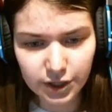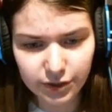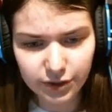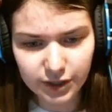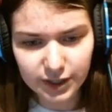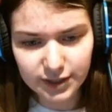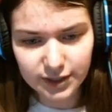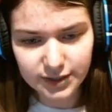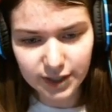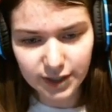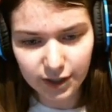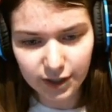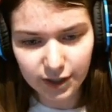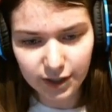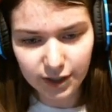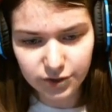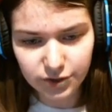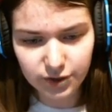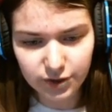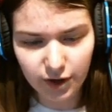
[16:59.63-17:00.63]
the
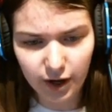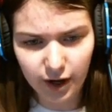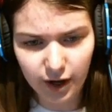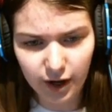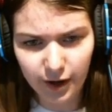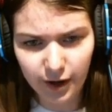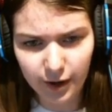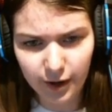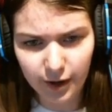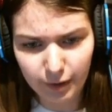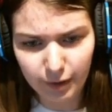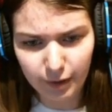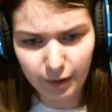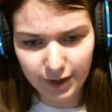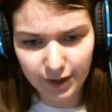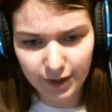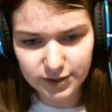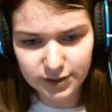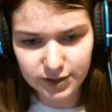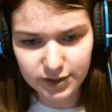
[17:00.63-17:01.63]
intelligence on my
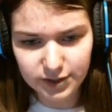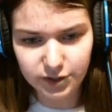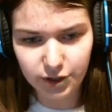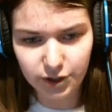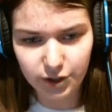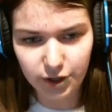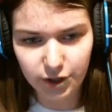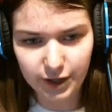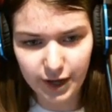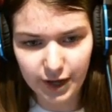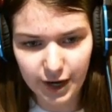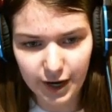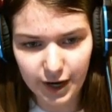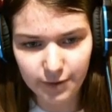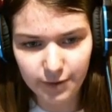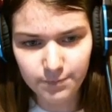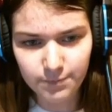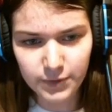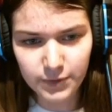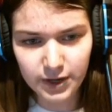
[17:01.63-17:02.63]
lance is
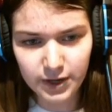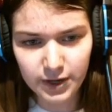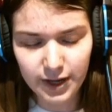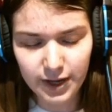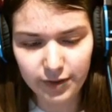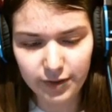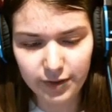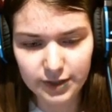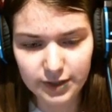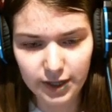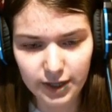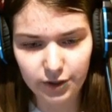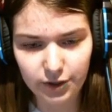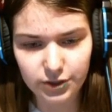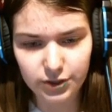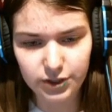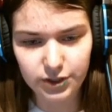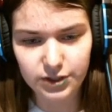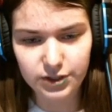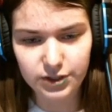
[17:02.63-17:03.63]
39 and the intelligence